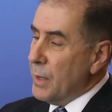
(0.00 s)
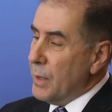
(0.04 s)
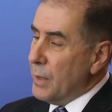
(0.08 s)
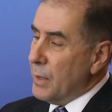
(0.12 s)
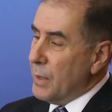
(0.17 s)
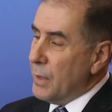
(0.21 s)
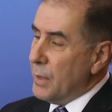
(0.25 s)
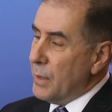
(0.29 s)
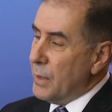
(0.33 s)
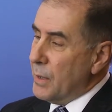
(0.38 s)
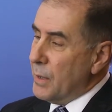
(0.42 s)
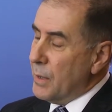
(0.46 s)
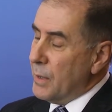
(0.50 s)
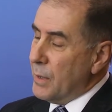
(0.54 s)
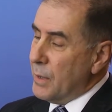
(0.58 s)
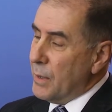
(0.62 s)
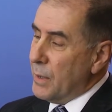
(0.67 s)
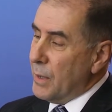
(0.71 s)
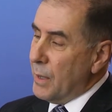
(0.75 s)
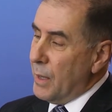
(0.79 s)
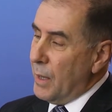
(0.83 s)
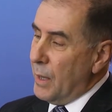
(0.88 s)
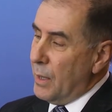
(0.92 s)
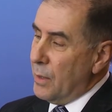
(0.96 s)

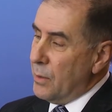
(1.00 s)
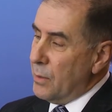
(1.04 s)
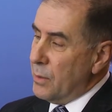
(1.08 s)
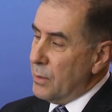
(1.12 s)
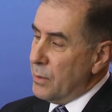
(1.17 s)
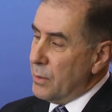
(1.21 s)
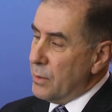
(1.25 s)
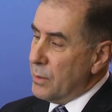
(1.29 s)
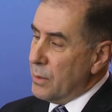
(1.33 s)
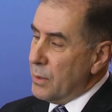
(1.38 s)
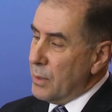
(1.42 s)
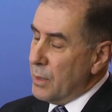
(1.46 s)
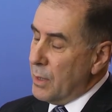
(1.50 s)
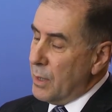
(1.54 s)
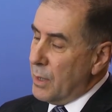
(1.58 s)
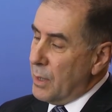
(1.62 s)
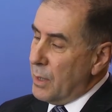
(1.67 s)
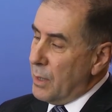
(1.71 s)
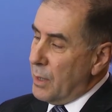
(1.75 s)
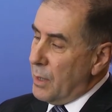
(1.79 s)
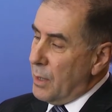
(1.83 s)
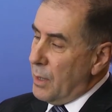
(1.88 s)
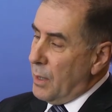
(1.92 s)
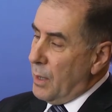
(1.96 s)
uh, and
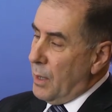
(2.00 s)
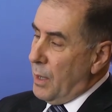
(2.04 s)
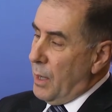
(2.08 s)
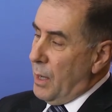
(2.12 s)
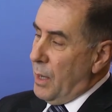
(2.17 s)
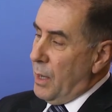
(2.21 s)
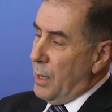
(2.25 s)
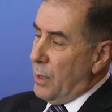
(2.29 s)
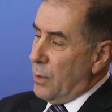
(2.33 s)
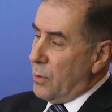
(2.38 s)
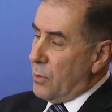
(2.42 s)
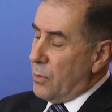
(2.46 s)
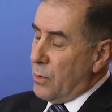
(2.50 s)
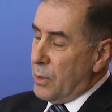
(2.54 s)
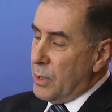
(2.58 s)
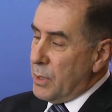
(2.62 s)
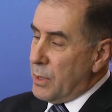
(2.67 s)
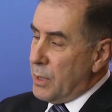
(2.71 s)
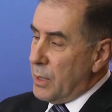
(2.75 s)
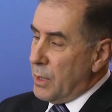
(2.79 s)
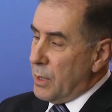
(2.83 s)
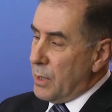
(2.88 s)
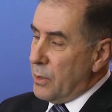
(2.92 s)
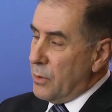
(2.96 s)

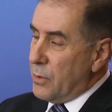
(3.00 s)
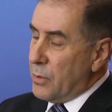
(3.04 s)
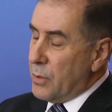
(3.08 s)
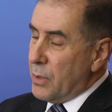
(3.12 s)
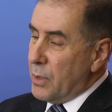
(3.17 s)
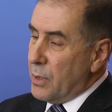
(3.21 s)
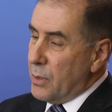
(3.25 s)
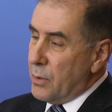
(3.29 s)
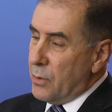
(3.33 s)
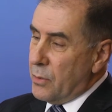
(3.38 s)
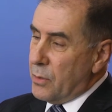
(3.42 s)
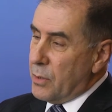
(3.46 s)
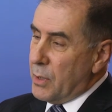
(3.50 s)
increasingly so.